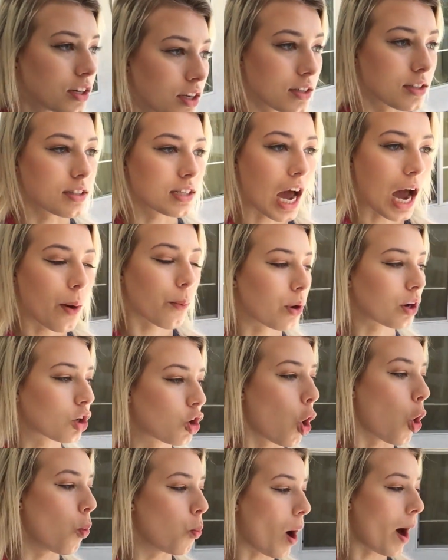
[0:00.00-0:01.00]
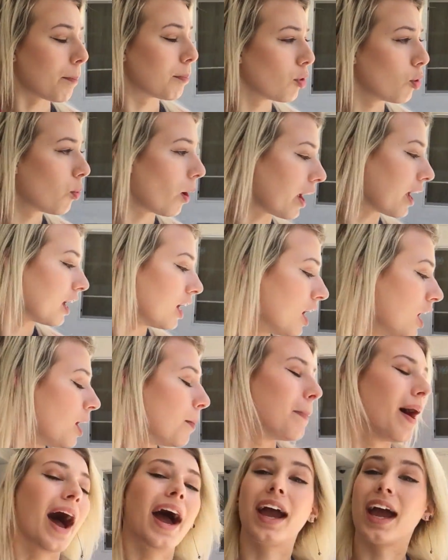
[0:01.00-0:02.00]
does not want to cooperate.
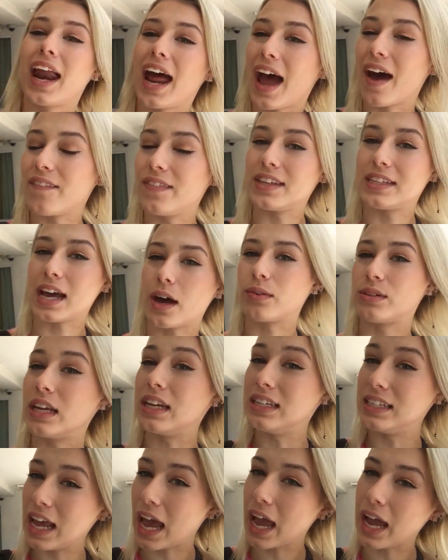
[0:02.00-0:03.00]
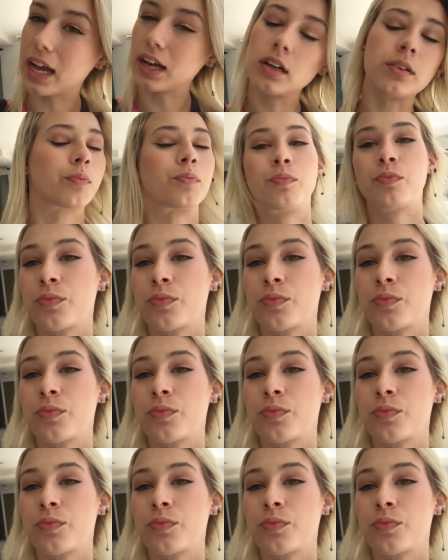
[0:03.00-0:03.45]
But I gotta have this out today.